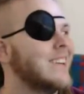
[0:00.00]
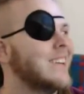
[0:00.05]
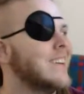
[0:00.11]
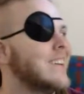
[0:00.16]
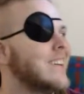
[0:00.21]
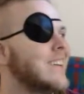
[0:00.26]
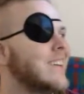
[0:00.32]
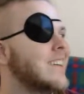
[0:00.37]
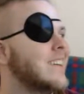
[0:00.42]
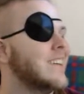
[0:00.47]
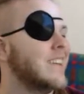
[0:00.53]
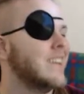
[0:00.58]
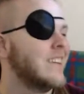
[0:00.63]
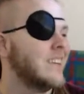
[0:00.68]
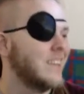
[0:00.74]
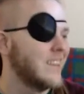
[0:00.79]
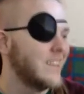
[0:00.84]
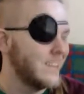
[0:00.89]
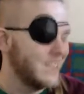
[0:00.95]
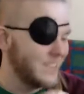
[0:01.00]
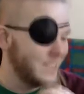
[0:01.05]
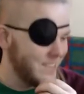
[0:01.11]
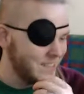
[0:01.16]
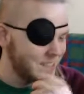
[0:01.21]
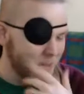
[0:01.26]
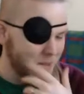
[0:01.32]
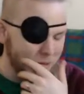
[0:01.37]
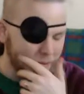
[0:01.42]

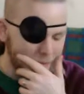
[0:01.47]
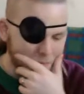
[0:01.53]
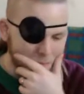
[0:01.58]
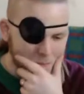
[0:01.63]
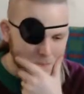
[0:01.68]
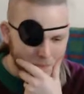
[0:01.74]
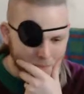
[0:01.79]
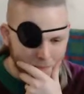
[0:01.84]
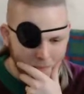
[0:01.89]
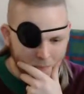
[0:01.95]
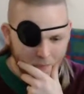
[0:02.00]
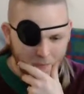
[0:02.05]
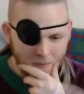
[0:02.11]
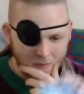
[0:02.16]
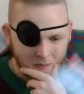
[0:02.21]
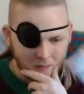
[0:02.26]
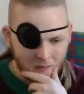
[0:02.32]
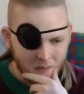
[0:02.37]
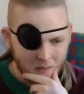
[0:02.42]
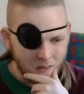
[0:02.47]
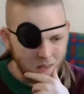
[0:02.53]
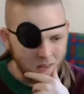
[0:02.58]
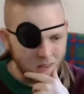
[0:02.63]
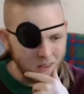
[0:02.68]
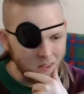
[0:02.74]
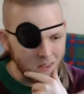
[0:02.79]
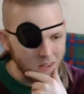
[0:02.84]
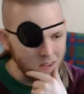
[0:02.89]

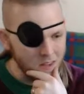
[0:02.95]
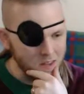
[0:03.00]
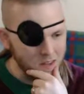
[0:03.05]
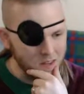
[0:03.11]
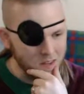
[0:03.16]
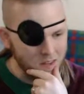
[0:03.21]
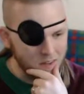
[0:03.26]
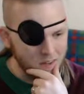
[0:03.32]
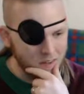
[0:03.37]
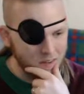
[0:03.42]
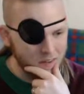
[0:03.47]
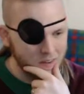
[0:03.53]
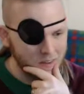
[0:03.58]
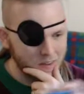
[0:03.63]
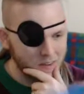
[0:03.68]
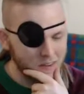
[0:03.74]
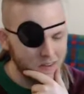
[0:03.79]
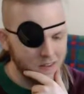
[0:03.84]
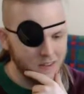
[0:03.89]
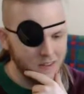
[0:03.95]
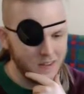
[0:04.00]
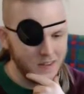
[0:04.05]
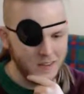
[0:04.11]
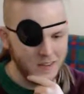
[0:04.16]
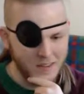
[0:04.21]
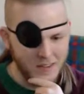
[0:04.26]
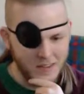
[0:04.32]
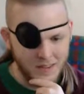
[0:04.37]

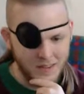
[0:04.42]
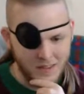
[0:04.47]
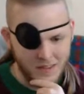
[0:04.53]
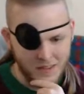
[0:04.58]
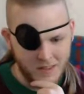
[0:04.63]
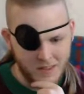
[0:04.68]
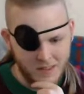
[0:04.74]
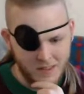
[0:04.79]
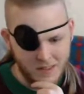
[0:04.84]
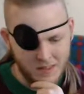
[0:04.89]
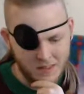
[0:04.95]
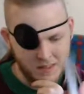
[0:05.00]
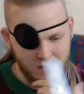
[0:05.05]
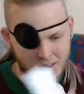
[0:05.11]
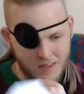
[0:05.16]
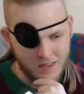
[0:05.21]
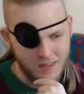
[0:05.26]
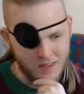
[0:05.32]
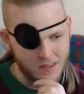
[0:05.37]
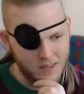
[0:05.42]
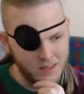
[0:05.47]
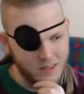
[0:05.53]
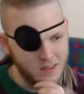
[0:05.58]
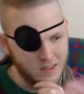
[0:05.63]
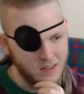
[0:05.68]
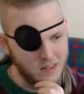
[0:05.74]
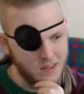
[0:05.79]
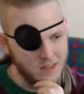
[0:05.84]

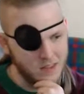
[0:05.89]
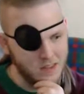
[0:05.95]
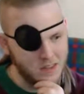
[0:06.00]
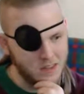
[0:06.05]
(silent)